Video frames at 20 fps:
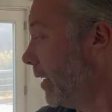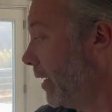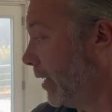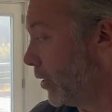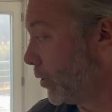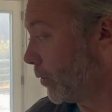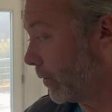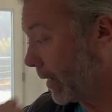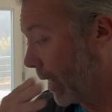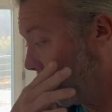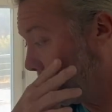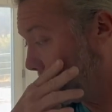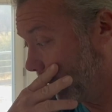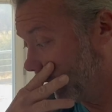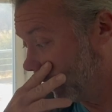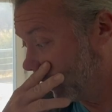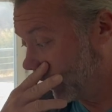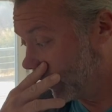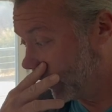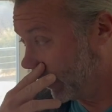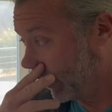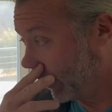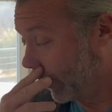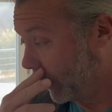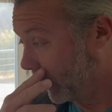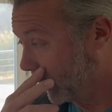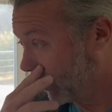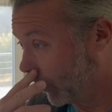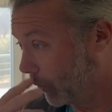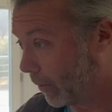here's what's happened
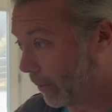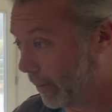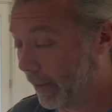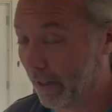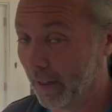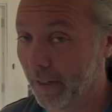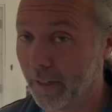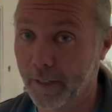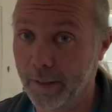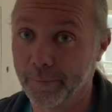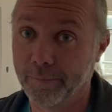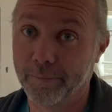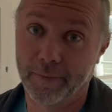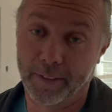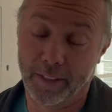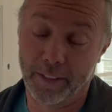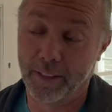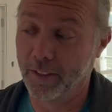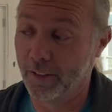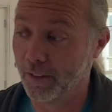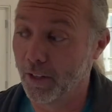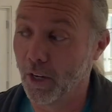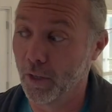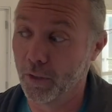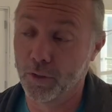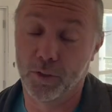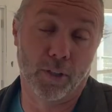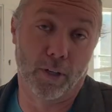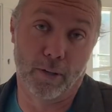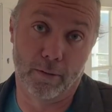here since we've been gone.
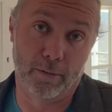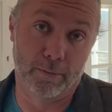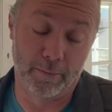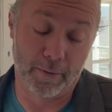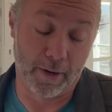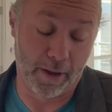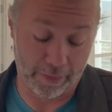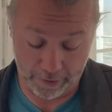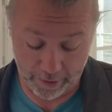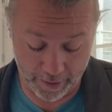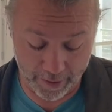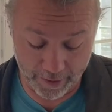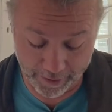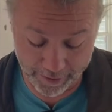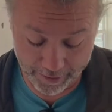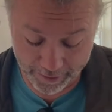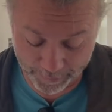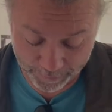Also, nothing.